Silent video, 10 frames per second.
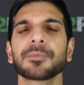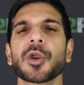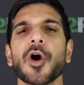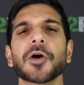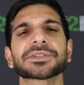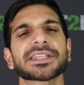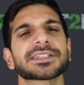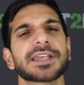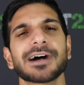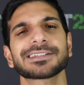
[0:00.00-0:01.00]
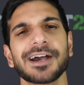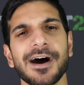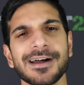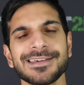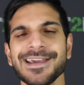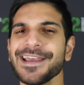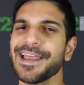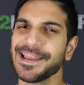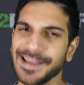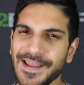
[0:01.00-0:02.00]
I'm your host, Hassan Khan,
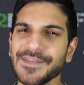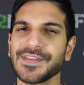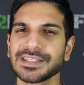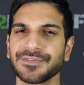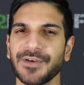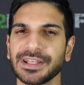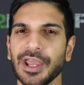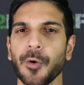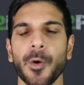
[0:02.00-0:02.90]
and in this video,